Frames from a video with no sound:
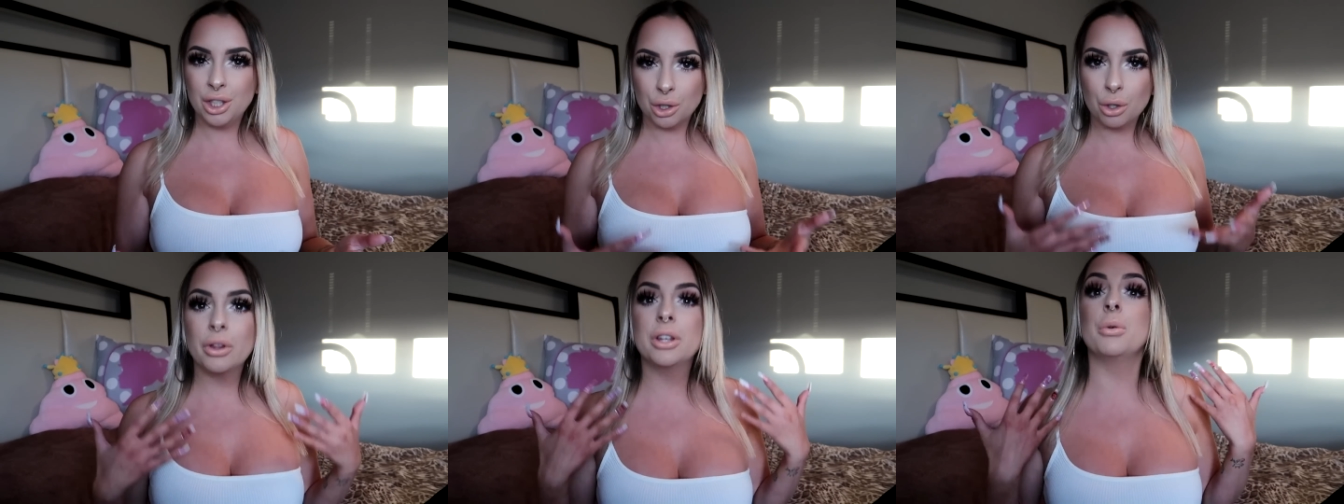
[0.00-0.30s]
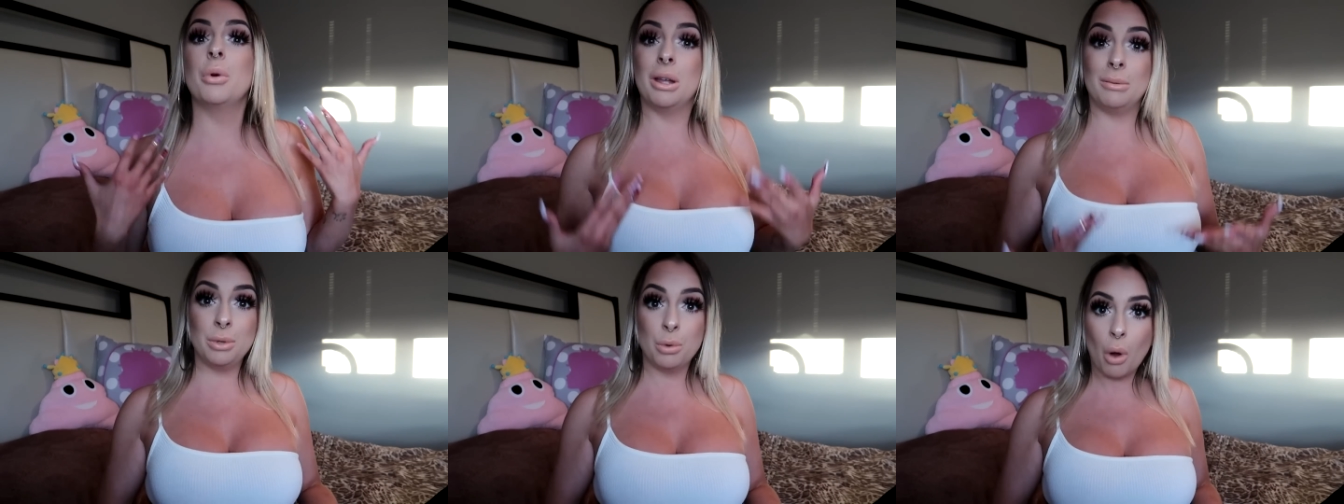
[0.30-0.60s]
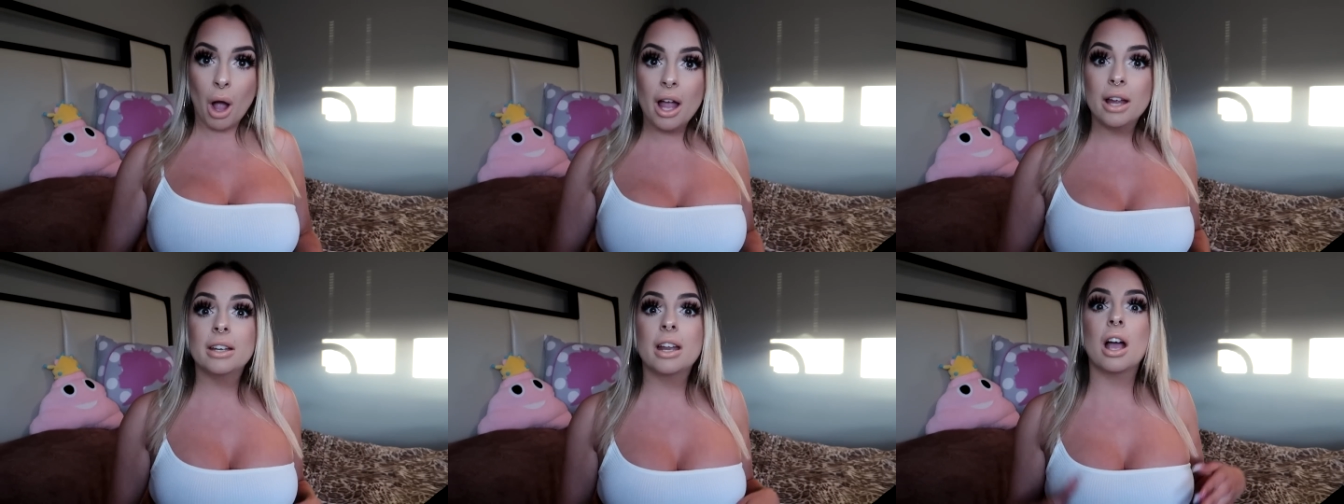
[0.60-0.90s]
you know, like Amy
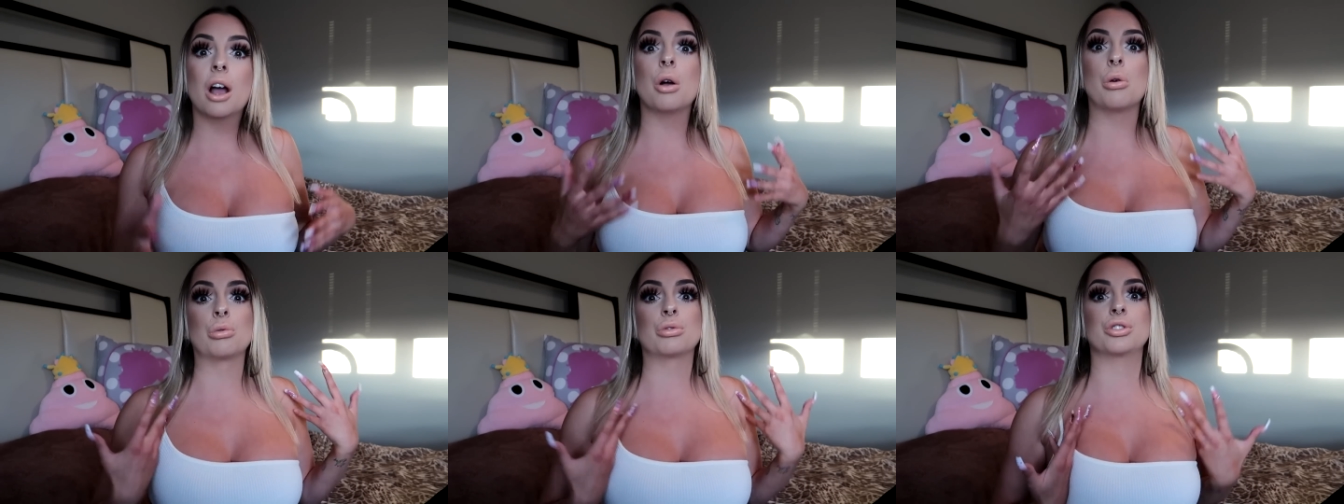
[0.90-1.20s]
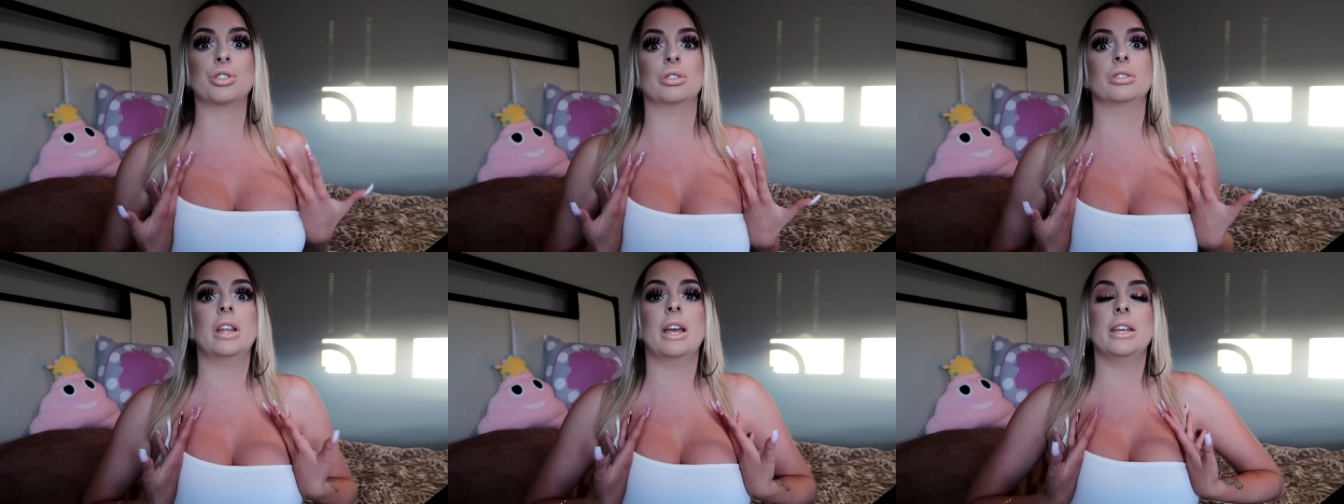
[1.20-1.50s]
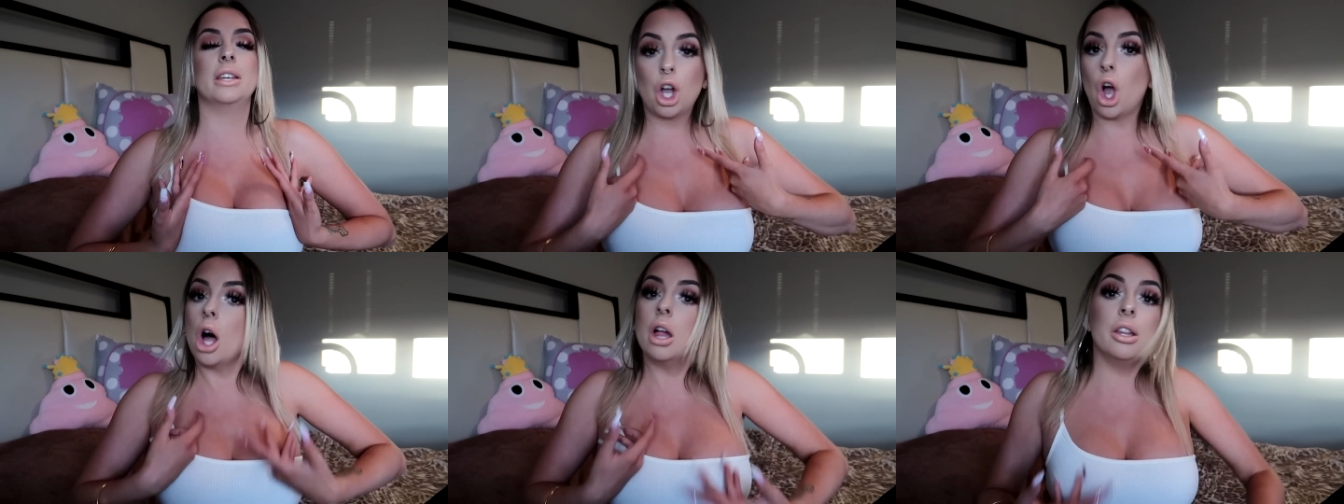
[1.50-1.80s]
Winehouse or
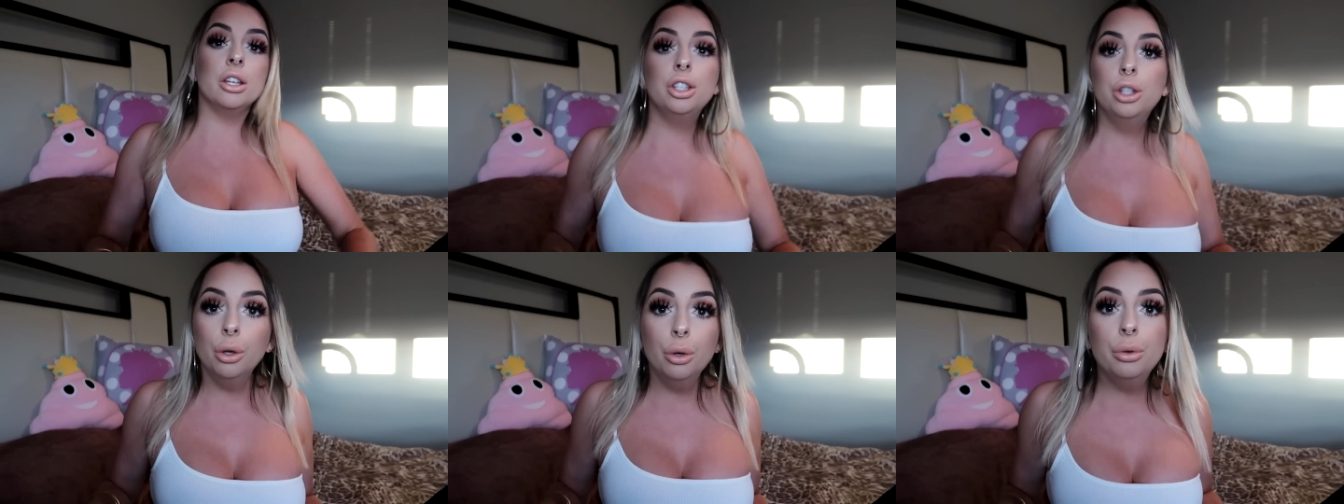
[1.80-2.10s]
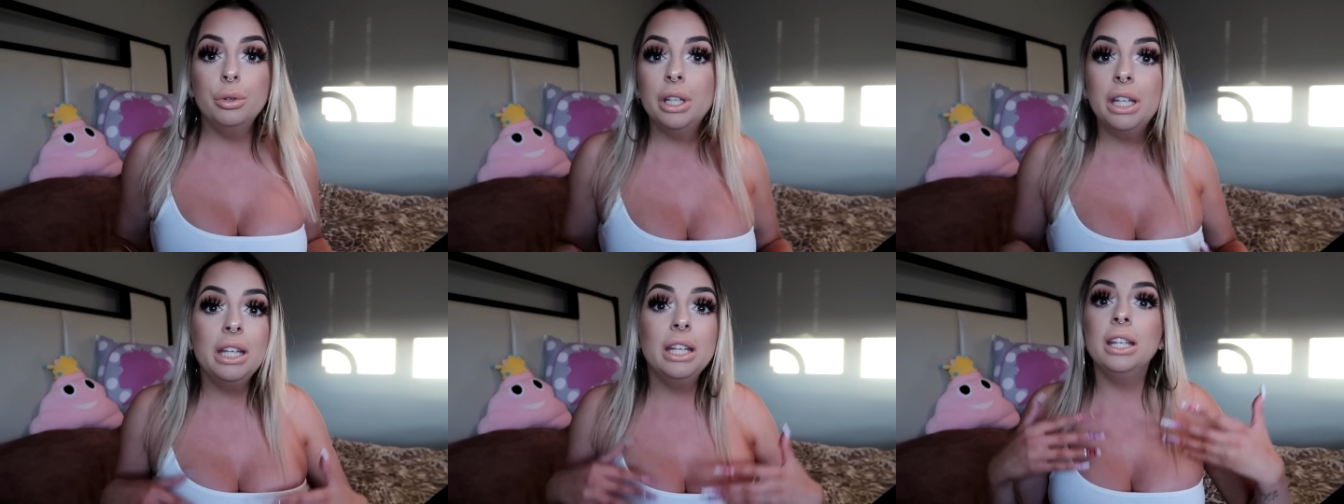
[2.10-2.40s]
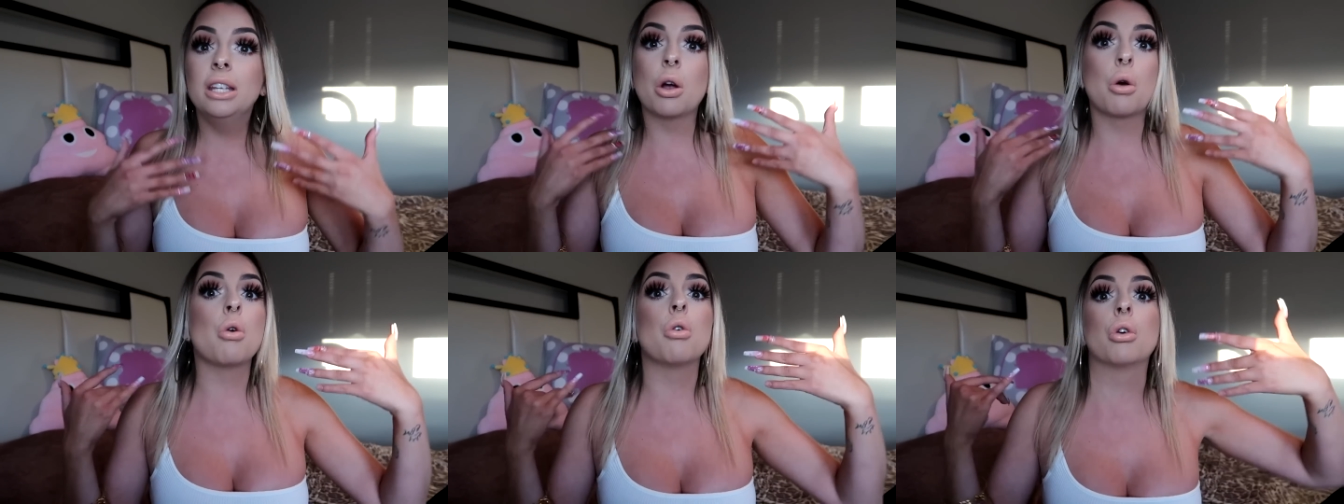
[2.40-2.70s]
like Call of
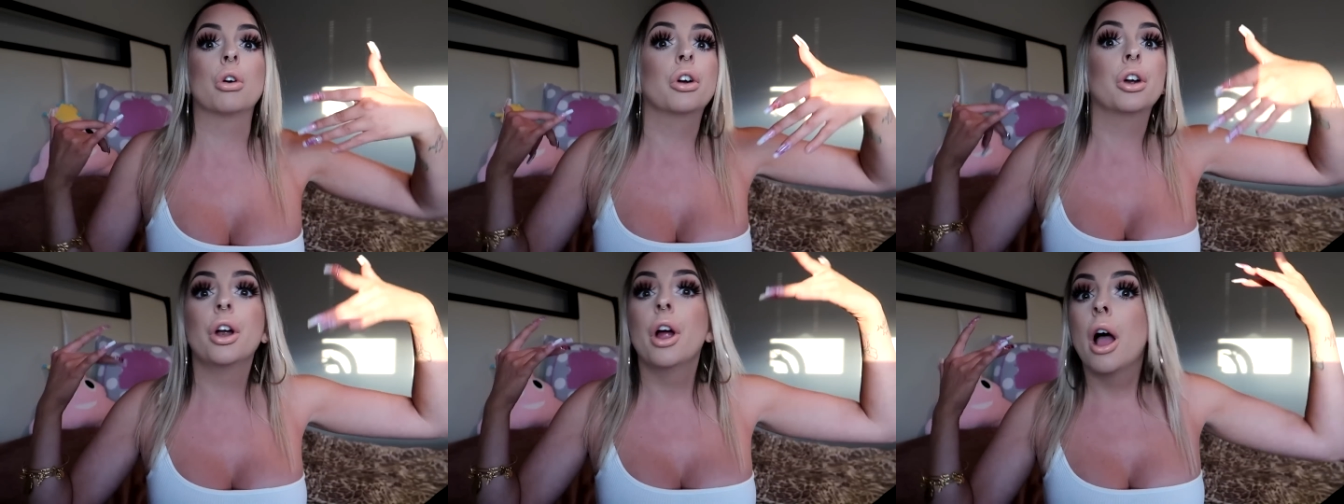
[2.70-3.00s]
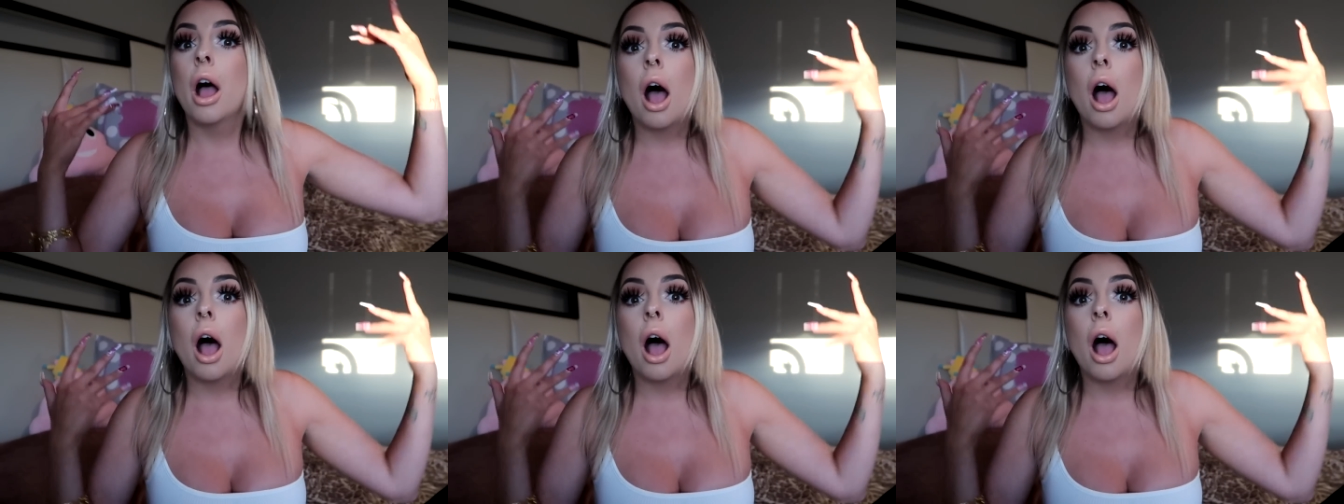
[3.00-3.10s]
Duty or